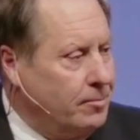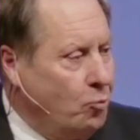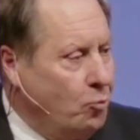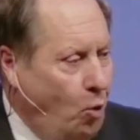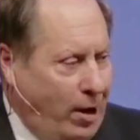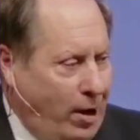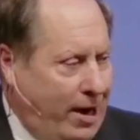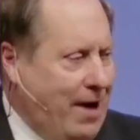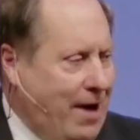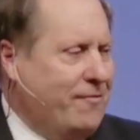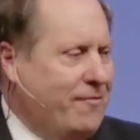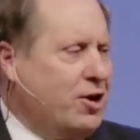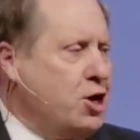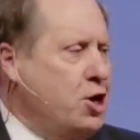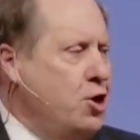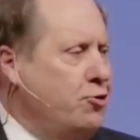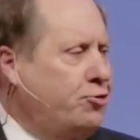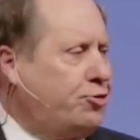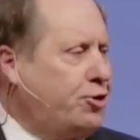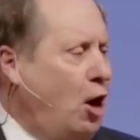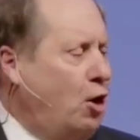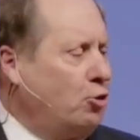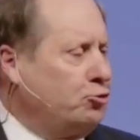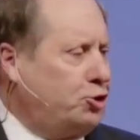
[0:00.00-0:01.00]
Whatever
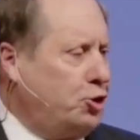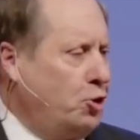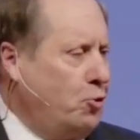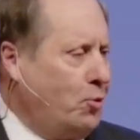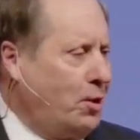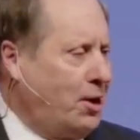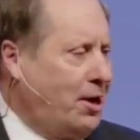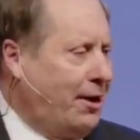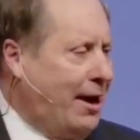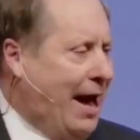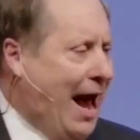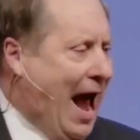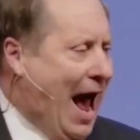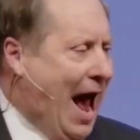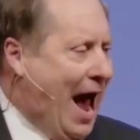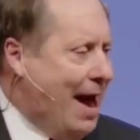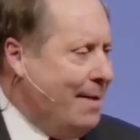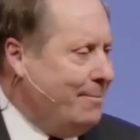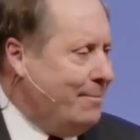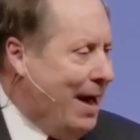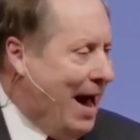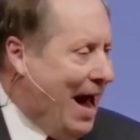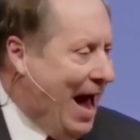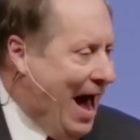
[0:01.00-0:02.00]
you thought you were going to
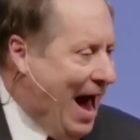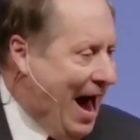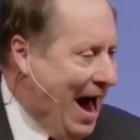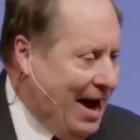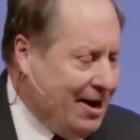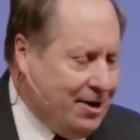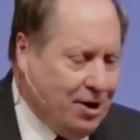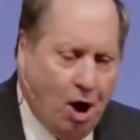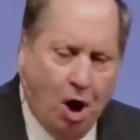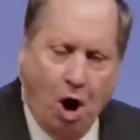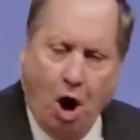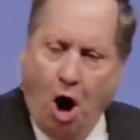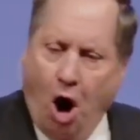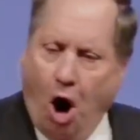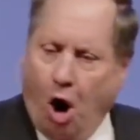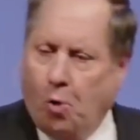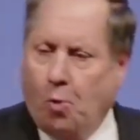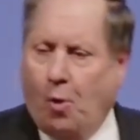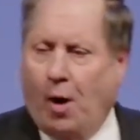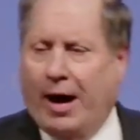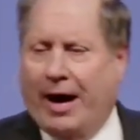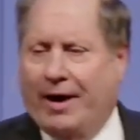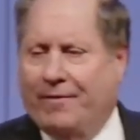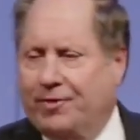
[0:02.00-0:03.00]
hide behind or
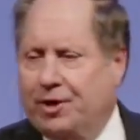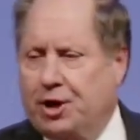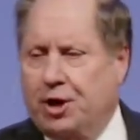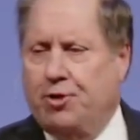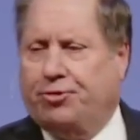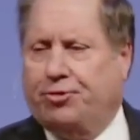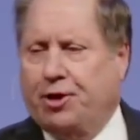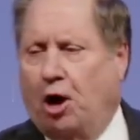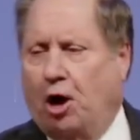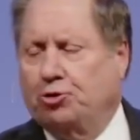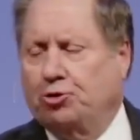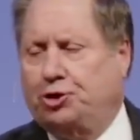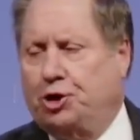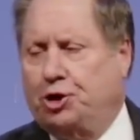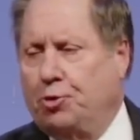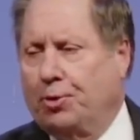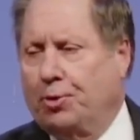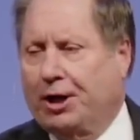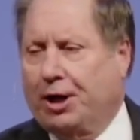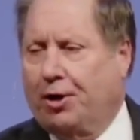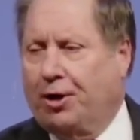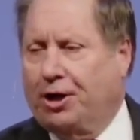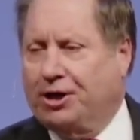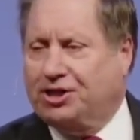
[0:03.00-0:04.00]
whatever you thought you
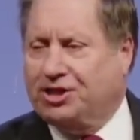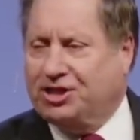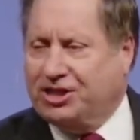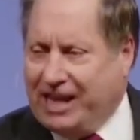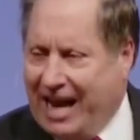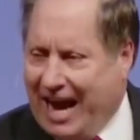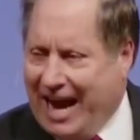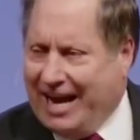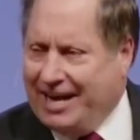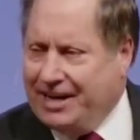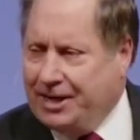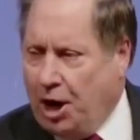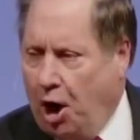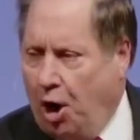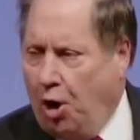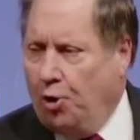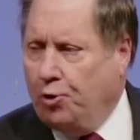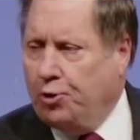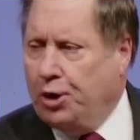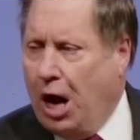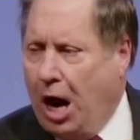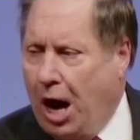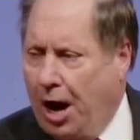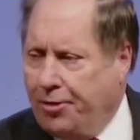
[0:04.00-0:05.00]
were going to stand
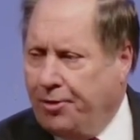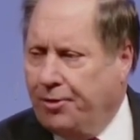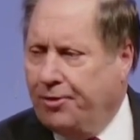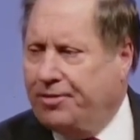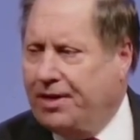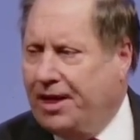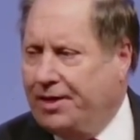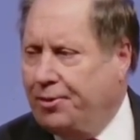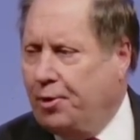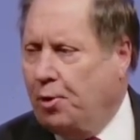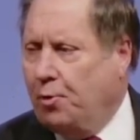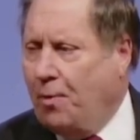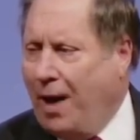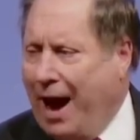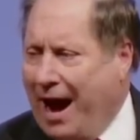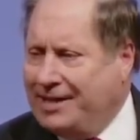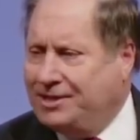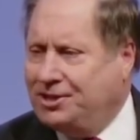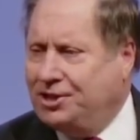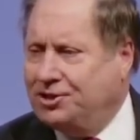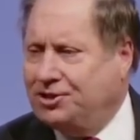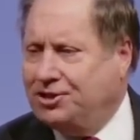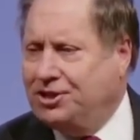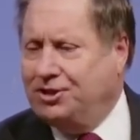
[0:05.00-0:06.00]
on other than the
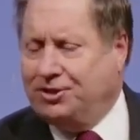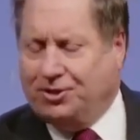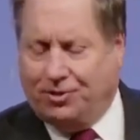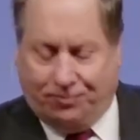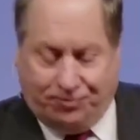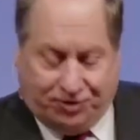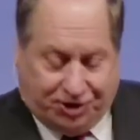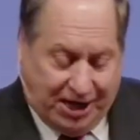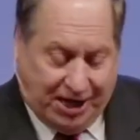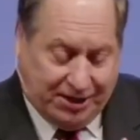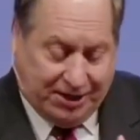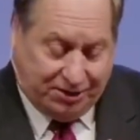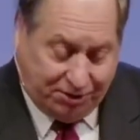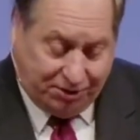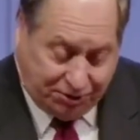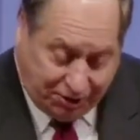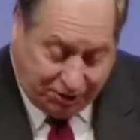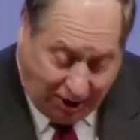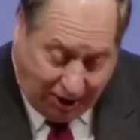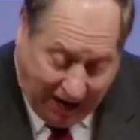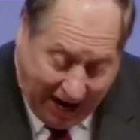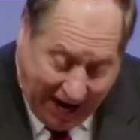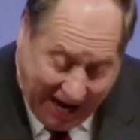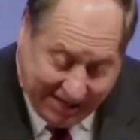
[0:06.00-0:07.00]
righteousness of Jesus
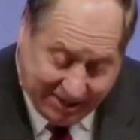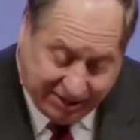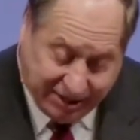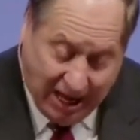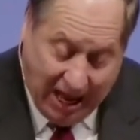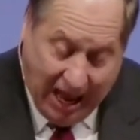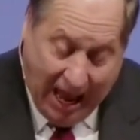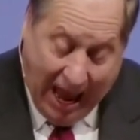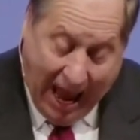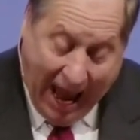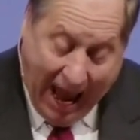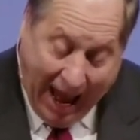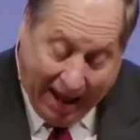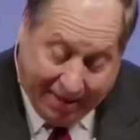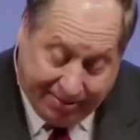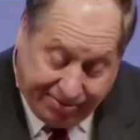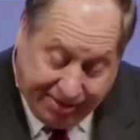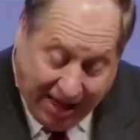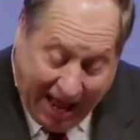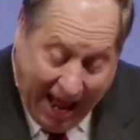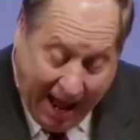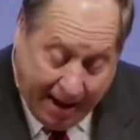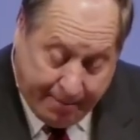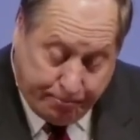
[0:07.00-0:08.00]
Christ
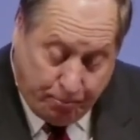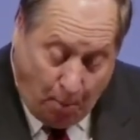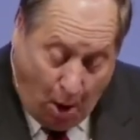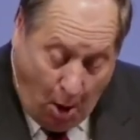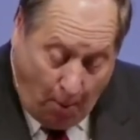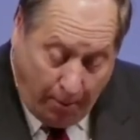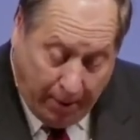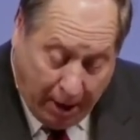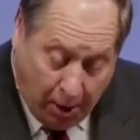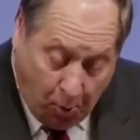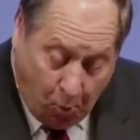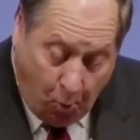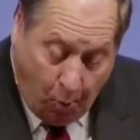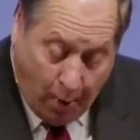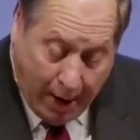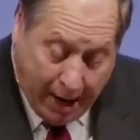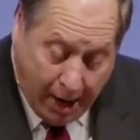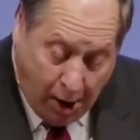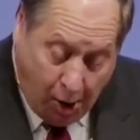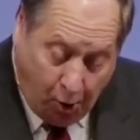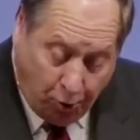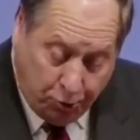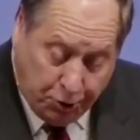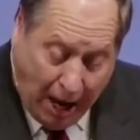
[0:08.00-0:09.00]
at that moment
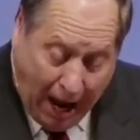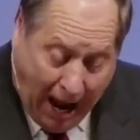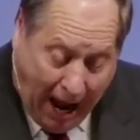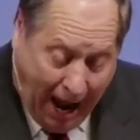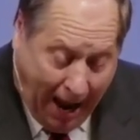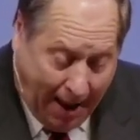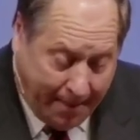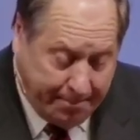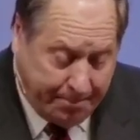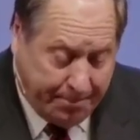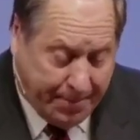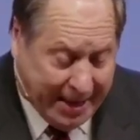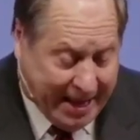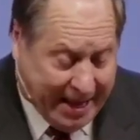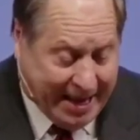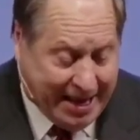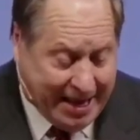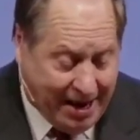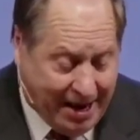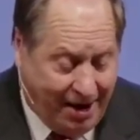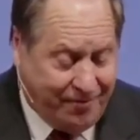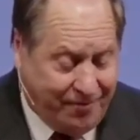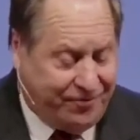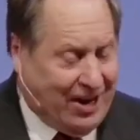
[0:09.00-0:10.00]
will not
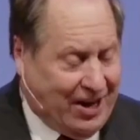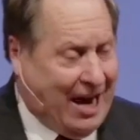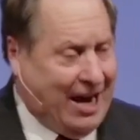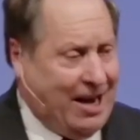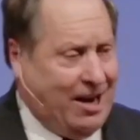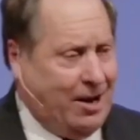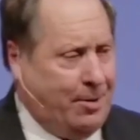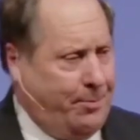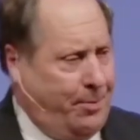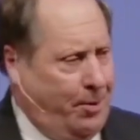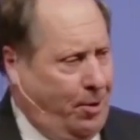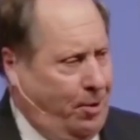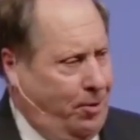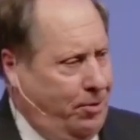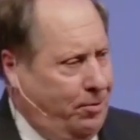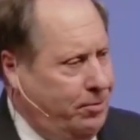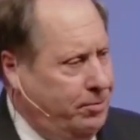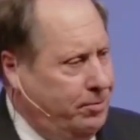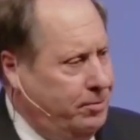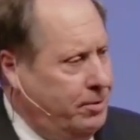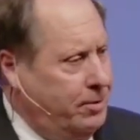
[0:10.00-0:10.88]
be available.